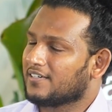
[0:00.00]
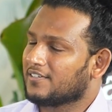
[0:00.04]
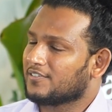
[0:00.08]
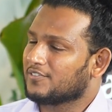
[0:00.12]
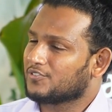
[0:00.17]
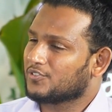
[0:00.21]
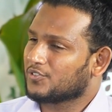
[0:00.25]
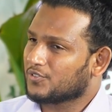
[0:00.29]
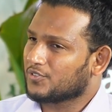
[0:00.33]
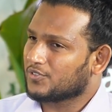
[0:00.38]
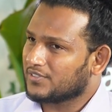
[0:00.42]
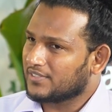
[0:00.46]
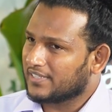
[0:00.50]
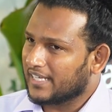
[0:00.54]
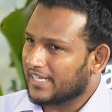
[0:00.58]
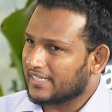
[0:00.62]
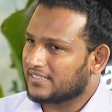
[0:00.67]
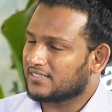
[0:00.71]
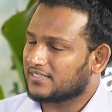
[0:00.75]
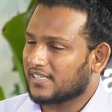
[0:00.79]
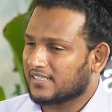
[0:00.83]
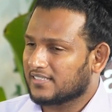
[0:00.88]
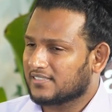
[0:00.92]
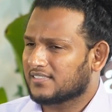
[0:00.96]
So
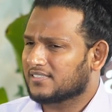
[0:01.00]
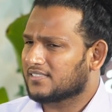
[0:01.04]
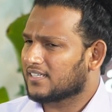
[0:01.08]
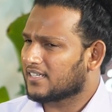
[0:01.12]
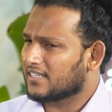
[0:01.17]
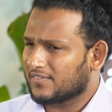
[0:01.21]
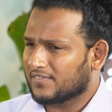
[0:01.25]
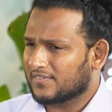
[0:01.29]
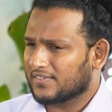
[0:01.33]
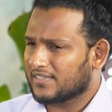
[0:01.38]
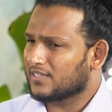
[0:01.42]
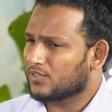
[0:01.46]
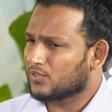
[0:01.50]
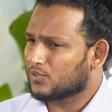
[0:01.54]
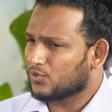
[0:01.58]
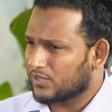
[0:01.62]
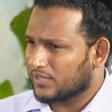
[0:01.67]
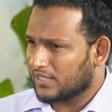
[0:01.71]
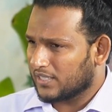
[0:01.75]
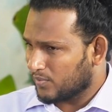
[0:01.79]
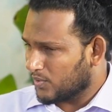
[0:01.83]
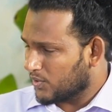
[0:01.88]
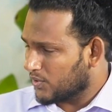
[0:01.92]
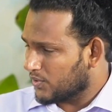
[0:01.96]
that's a significant good
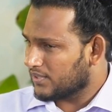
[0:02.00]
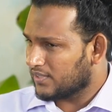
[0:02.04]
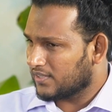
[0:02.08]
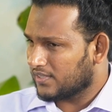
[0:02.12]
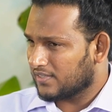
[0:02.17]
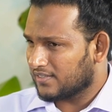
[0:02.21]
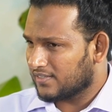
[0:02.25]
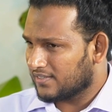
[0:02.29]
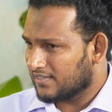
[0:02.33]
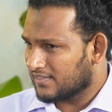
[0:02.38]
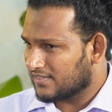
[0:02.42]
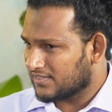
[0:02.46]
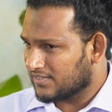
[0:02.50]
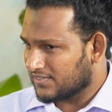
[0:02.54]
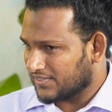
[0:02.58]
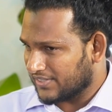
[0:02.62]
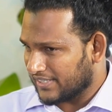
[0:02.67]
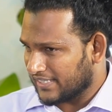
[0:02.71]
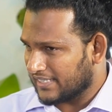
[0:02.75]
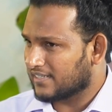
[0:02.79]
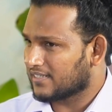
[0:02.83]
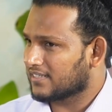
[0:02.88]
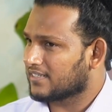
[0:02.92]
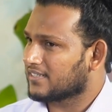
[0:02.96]
thing about
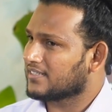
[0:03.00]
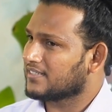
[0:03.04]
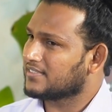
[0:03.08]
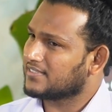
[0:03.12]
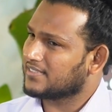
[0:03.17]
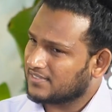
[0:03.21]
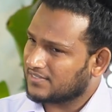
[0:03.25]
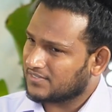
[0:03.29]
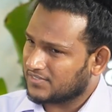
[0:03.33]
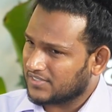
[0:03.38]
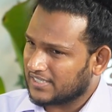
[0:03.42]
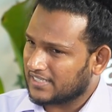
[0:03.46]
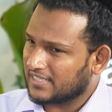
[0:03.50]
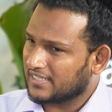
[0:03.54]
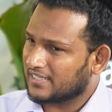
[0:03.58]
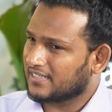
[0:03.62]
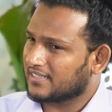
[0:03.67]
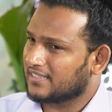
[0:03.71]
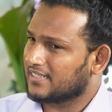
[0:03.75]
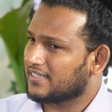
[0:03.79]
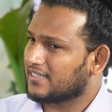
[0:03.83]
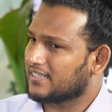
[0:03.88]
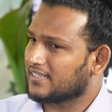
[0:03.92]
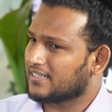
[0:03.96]
Sri Lankans and Sri
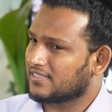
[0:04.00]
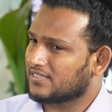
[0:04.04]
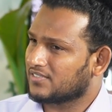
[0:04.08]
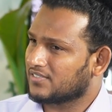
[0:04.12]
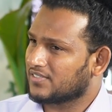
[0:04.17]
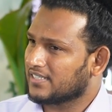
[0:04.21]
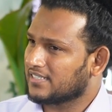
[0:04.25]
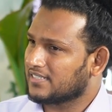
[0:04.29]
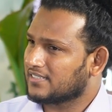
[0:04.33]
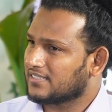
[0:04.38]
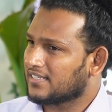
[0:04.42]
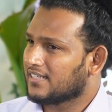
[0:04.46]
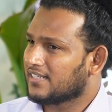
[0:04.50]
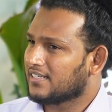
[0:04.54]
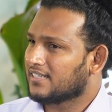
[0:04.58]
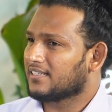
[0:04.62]
Lankan industries.